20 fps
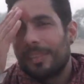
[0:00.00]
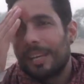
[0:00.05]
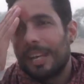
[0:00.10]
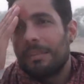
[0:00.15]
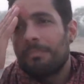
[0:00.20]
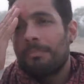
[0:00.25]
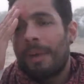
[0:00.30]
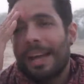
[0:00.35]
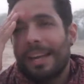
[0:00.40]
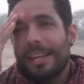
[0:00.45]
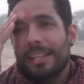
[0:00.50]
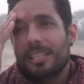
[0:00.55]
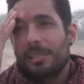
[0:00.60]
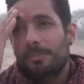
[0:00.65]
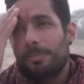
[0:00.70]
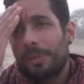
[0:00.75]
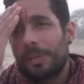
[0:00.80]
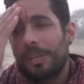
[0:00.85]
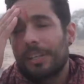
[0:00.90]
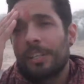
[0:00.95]
In my
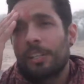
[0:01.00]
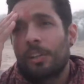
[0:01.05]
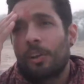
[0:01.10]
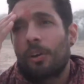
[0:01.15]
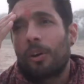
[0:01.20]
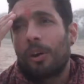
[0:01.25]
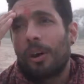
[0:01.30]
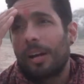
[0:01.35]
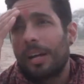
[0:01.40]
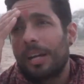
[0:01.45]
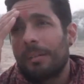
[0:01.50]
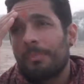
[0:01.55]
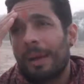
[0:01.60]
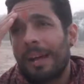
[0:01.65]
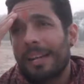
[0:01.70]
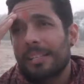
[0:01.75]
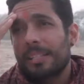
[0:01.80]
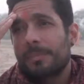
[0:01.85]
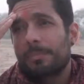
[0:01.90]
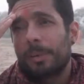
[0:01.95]
experience, you know, in
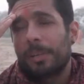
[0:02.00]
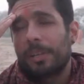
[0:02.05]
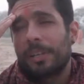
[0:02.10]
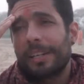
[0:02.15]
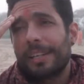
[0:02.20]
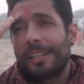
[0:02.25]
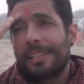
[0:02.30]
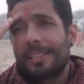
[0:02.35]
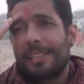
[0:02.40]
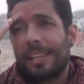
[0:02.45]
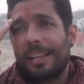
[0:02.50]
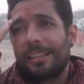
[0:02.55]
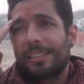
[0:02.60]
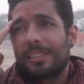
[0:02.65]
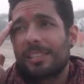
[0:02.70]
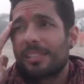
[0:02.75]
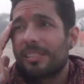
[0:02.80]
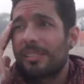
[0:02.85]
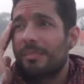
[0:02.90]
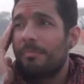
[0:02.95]
my experience,
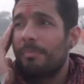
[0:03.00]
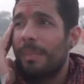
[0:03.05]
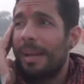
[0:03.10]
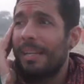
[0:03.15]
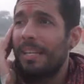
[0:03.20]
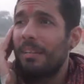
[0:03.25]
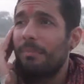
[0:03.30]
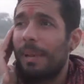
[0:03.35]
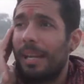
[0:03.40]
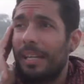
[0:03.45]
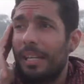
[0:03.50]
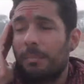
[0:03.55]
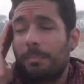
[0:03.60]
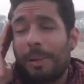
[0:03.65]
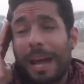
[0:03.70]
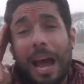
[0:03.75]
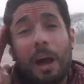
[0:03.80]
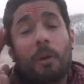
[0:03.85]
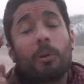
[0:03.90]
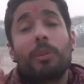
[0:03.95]
there's many, many
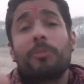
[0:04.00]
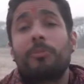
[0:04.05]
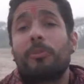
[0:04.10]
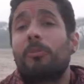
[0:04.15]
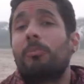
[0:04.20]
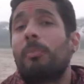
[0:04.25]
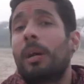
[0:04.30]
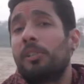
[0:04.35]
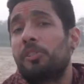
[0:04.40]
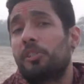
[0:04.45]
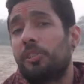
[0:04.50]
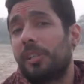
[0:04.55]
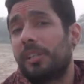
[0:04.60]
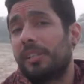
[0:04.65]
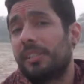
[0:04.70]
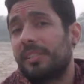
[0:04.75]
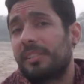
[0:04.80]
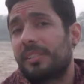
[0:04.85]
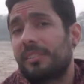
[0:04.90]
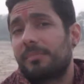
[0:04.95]
powerful
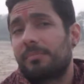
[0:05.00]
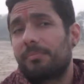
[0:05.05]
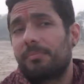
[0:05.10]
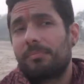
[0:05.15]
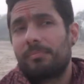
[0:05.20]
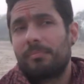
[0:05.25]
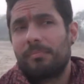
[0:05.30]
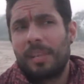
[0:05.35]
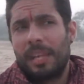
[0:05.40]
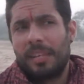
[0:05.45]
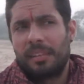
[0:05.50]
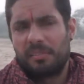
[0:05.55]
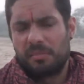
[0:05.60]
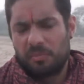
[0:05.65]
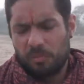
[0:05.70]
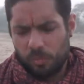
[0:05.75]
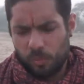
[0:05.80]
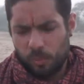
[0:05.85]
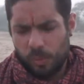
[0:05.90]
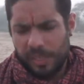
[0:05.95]
mantras that
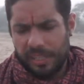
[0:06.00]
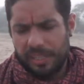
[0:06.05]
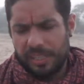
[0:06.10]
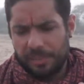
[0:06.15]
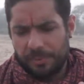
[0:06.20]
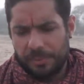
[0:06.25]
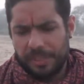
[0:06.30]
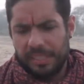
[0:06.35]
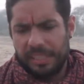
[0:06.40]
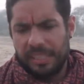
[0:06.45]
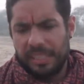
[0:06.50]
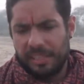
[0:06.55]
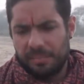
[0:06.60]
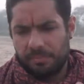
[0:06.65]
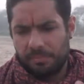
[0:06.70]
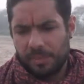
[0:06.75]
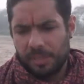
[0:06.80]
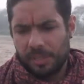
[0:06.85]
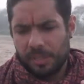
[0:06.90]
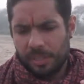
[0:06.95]
really, really
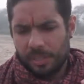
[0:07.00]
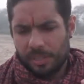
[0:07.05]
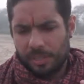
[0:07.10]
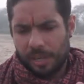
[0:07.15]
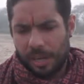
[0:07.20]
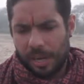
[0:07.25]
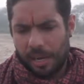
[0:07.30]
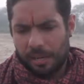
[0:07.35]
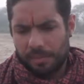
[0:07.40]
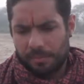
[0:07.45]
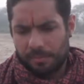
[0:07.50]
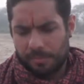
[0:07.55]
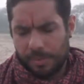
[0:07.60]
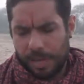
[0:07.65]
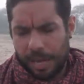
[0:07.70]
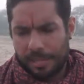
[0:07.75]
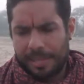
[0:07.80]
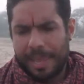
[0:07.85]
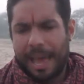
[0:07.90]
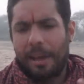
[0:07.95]
uh,
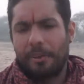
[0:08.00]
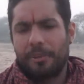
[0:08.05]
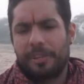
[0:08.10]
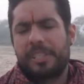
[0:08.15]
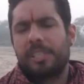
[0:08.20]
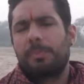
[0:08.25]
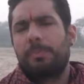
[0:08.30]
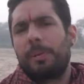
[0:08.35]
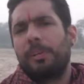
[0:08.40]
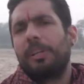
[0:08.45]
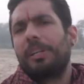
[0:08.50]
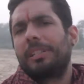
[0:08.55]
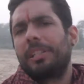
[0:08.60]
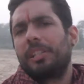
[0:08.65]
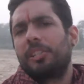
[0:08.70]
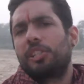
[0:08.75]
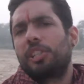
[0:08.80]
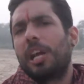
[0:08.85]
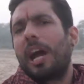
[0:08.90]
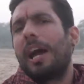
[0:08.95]
allow the spirit
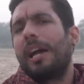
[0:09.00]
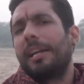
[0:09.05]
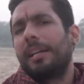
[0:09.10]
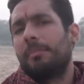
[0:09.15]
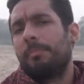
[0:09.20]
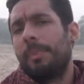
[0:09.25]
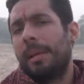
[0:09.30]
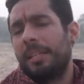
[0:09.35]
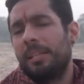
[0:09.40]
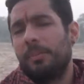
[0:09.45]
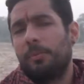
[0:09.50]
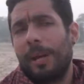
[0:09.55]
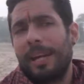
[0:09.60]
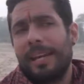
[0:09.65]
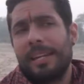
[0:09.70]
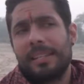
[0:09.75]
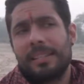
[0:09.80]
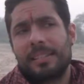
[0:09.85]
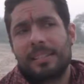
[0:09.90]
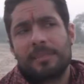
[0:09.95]
to shine in many
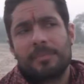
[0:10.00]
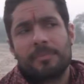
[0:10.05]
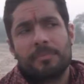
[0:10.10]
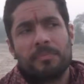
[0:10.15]
ways.